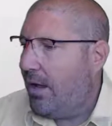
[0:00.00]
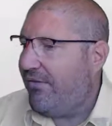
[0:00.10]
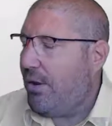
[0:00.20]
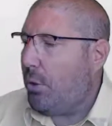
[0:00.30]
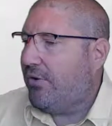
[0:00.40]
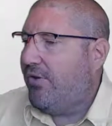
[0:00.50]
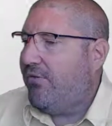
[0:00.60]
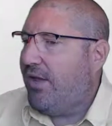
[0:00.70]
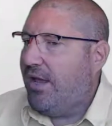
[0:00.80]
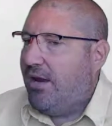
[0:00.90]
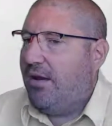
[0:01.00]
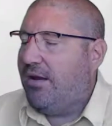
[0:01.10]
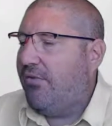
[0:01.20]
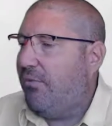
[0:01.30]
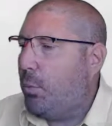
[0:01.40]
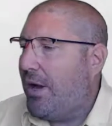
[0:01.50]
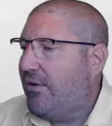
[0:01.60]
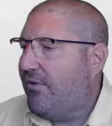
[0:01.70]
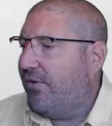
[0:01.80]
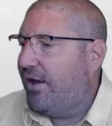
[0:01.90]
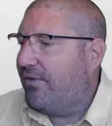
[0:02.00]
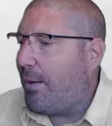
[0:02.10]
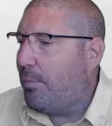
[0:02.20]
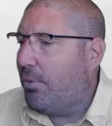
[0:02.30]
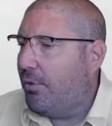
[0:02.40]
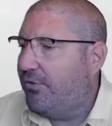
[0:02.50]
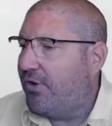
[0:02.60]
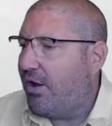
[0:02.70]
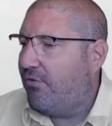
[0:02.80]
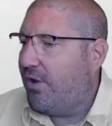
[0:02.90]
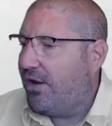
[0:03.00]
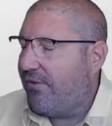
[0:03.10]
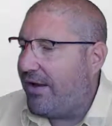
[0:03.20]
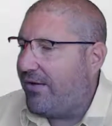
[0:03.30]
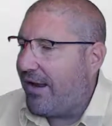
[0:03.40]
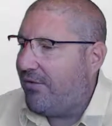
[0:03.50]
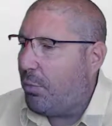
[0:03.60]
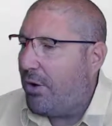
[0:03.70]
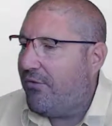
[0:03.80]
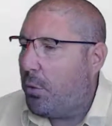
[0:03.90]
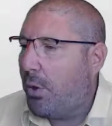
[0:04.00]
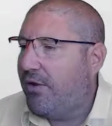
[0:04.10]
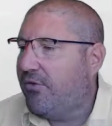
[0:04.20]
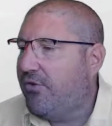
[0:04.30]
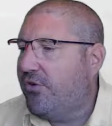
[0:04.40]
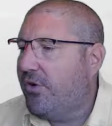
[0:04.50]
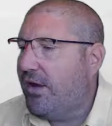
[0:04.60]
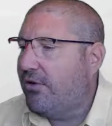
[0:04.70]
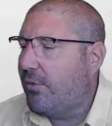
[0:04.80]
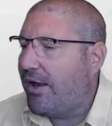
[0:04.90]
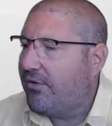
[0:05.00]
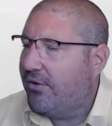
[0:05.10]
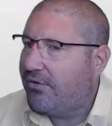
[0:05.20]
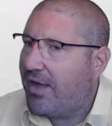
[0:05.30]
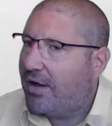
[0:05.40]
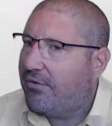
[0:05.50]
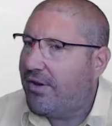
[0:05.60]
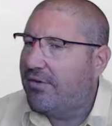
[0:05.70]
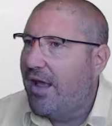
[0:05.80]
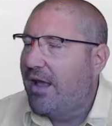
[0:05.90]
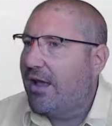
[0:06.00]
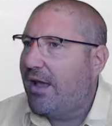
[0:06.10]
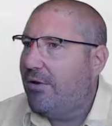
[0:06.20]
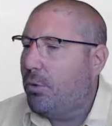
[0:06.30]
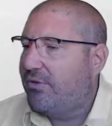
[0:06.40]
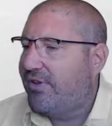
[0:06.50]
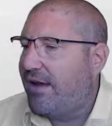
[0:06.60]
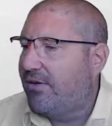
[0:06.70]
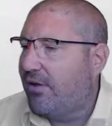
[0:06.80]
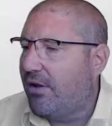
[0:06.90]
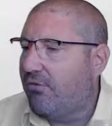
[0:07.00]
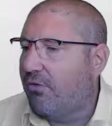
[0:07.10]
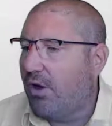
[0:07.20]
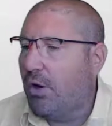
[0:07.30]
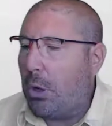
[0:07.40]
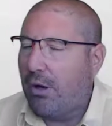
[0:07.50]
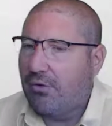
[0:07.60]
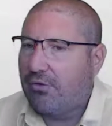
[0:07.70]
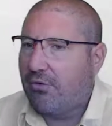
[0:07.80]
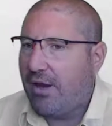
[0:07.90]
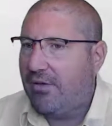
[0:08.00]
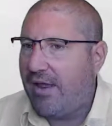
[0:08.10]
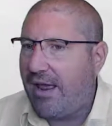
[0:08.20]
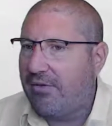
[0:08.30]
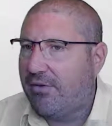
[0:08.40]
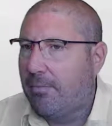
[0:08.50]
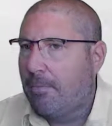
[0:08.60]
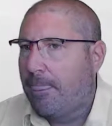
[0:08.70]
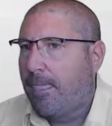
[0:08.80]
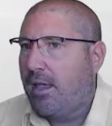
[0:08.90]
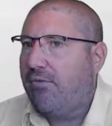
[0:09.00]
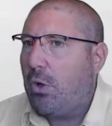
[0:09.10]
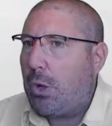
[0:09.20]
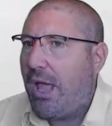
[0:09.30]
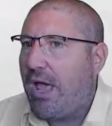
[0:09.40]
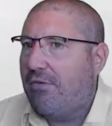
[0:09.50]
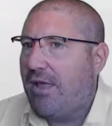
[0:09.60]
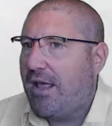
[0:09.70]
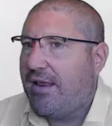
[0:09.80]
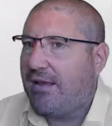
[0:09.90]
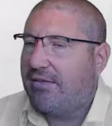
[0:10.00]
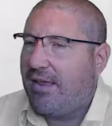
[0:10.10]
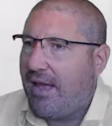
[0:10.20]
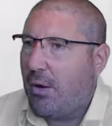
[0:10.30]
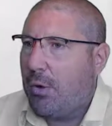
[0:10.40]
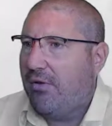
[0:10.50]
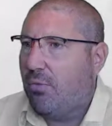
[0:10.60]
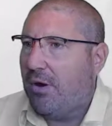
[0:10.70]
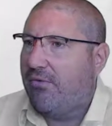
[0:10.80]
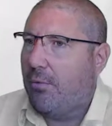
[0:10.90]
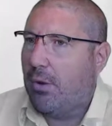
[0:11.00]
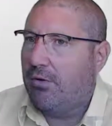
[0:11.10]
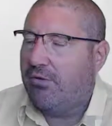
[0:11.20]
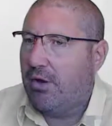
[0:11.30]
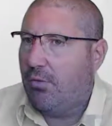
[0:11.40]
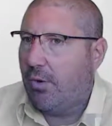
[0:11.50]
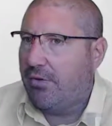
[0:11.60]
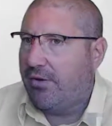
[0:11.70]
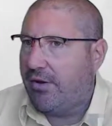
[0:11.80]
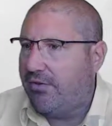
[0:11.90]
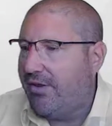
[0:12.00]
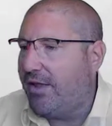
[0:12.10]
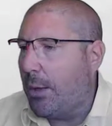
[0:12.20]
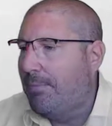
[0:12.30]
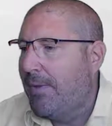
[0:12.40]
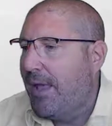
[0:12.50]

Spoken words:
Having looked at the different ways that the exam boards are running their tests, one of the questions you need to ask yourselves is, can your centre run an on-screen test? If you can, then Edexcel is one of the ones that you'd want to consider.